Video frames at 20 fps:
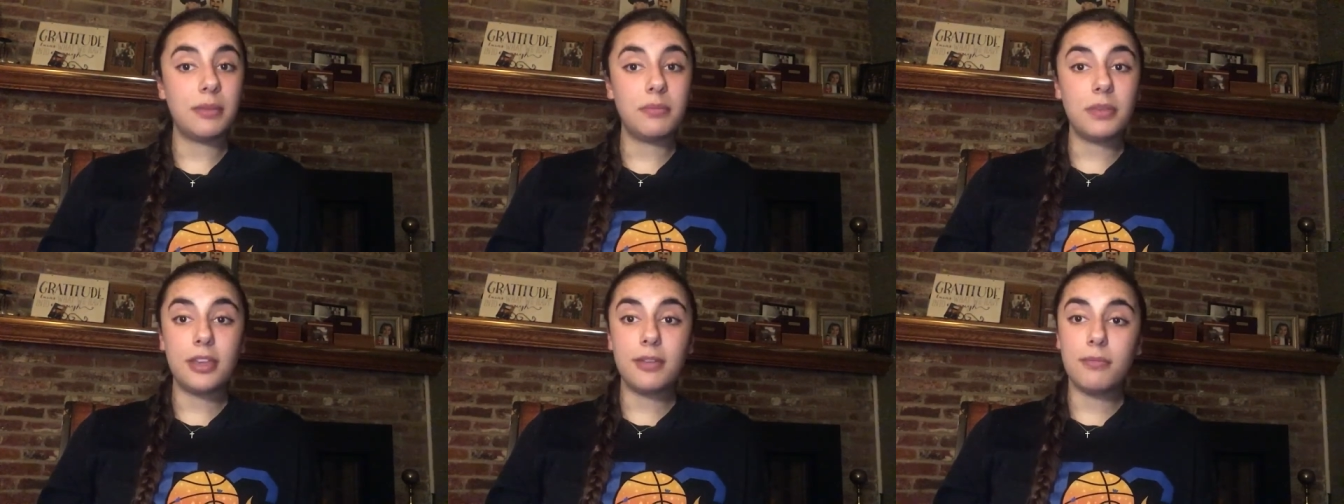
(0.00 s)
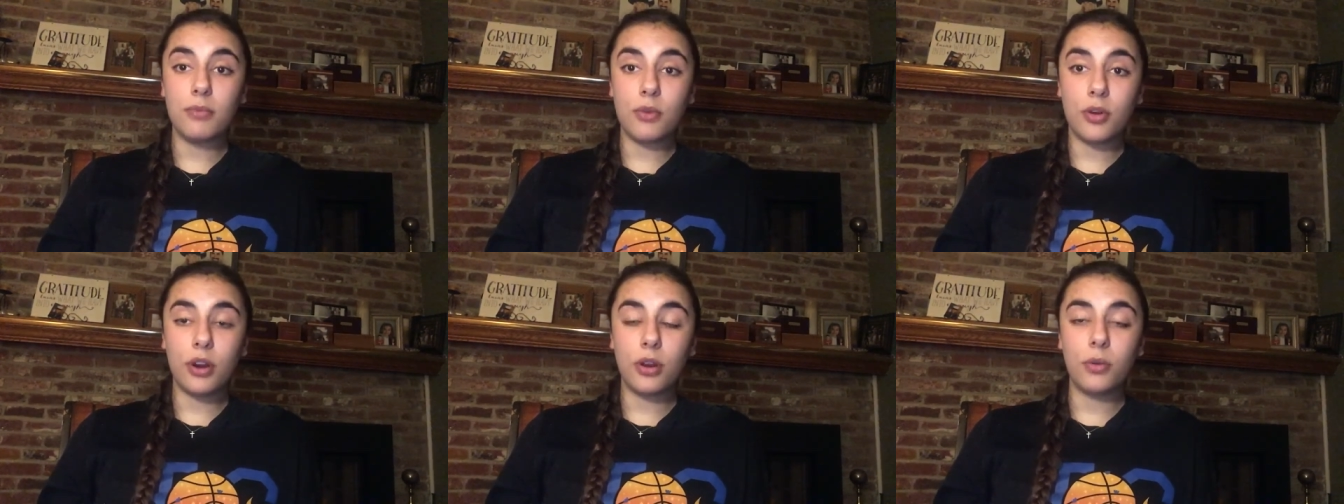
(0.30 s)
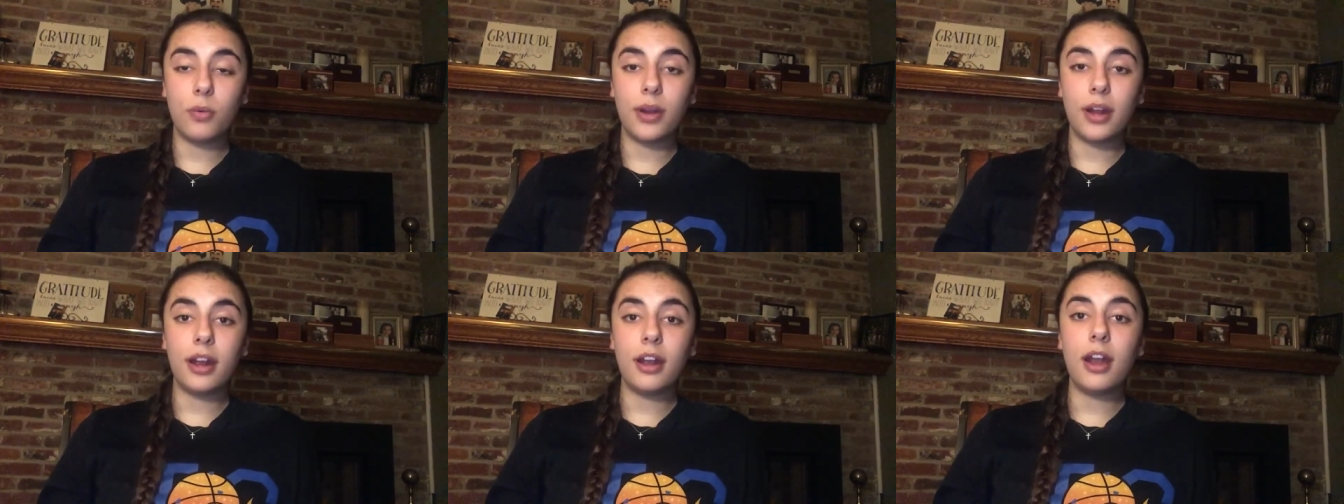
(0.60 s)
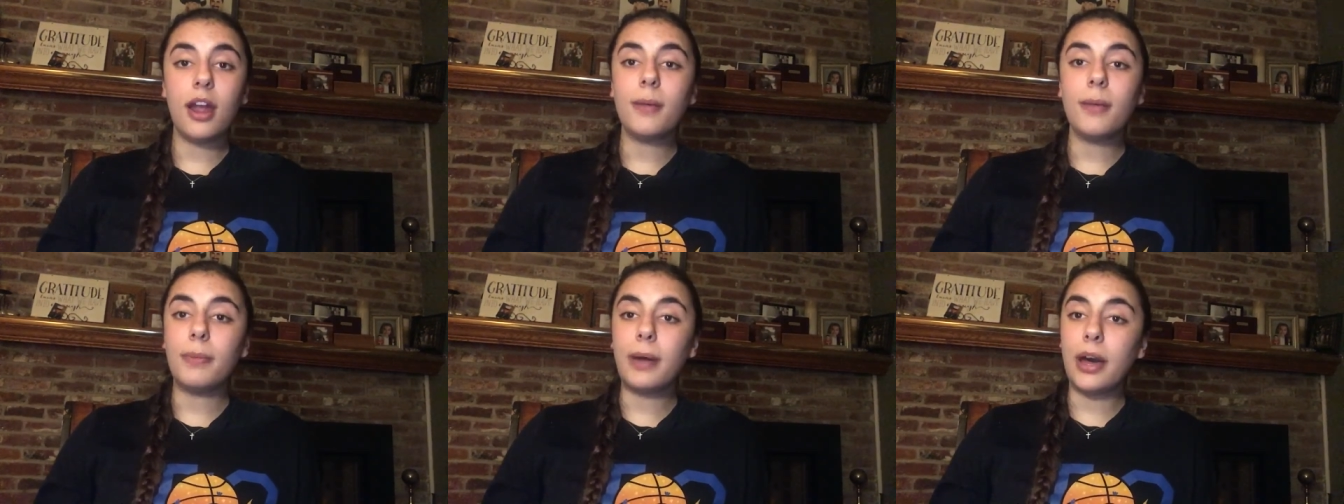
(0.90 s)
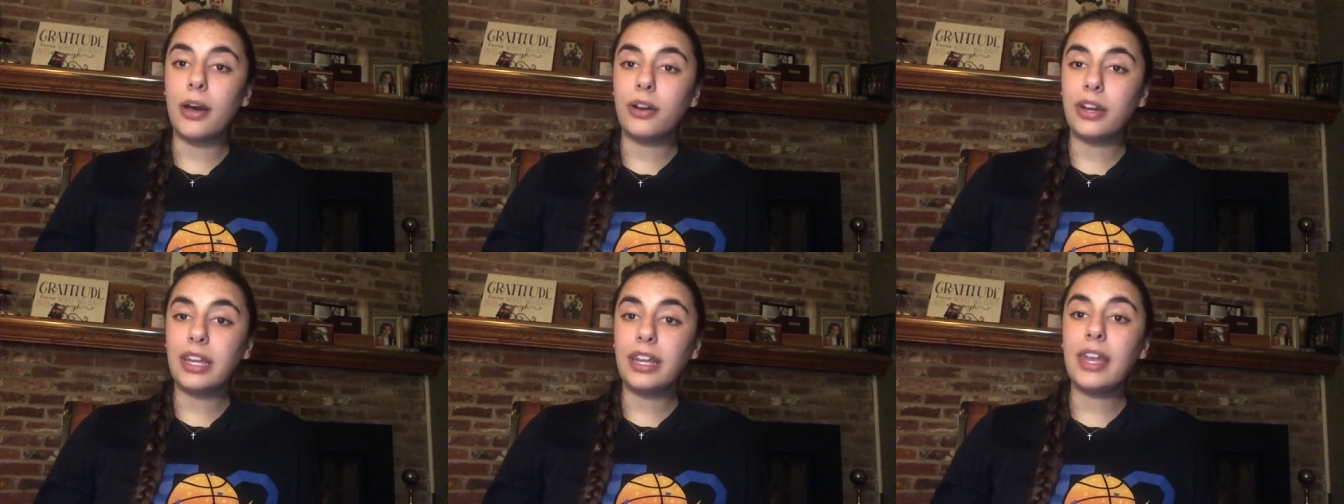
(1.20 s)
be more aware
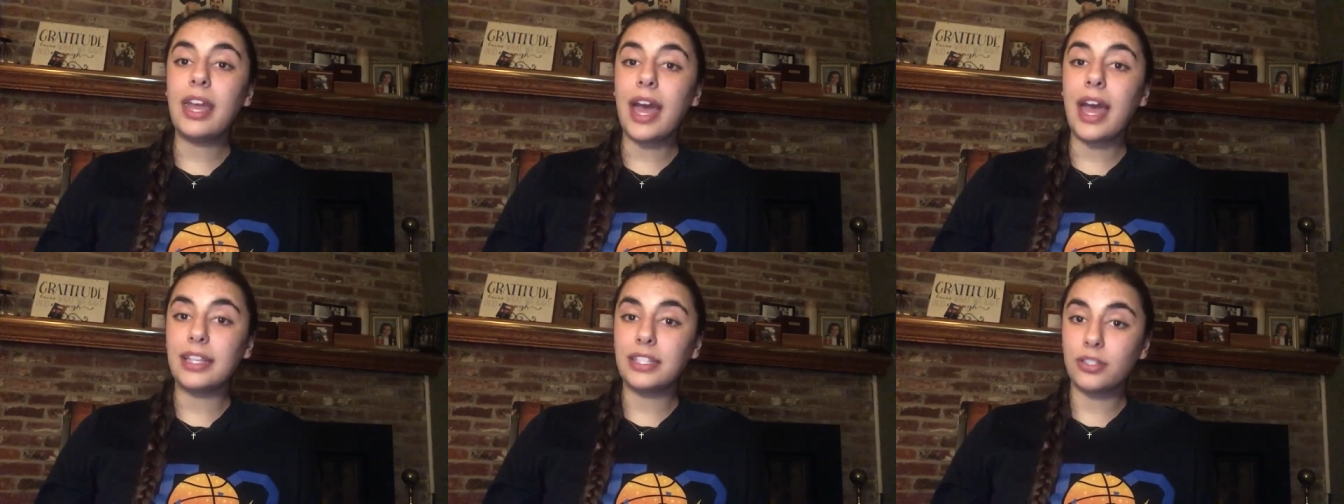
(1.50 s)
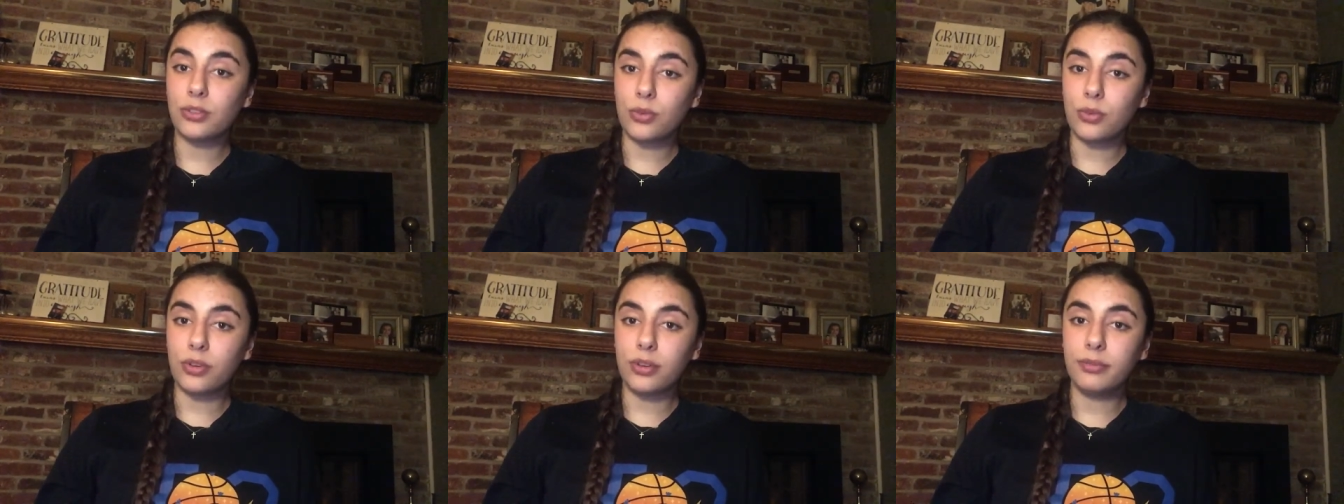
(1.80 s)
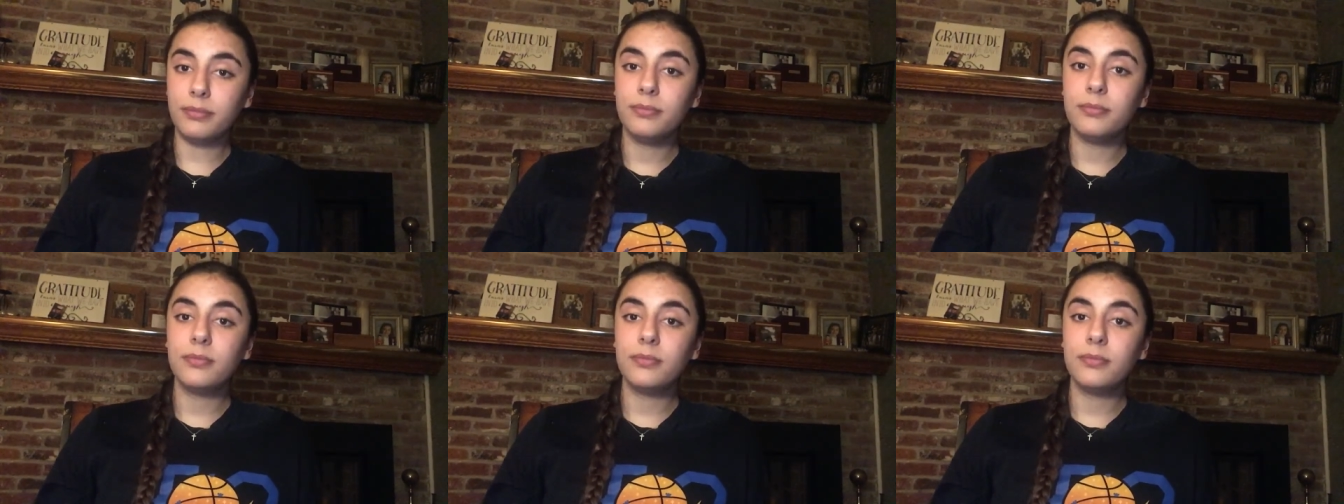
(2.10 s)
about it at school.